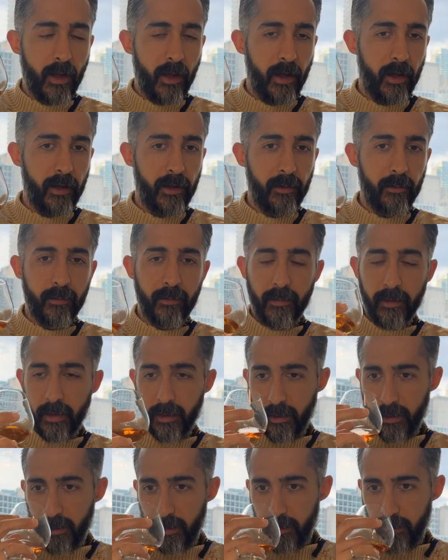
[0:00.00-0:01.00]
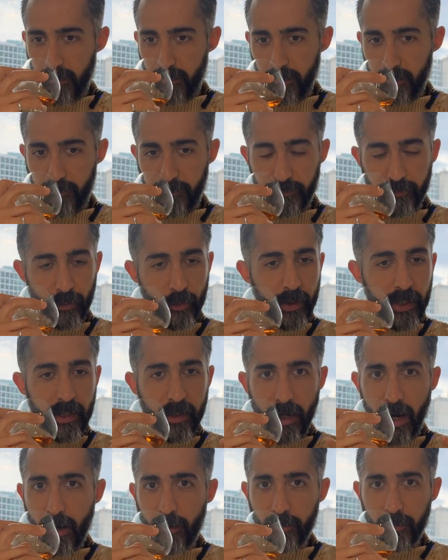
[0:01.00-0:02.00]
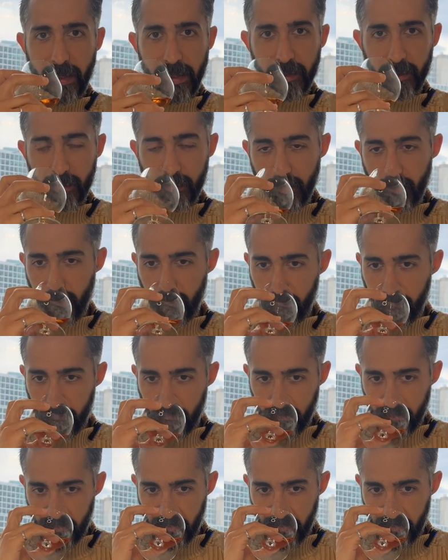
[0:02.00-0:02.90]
um, fruity, aromatic nose.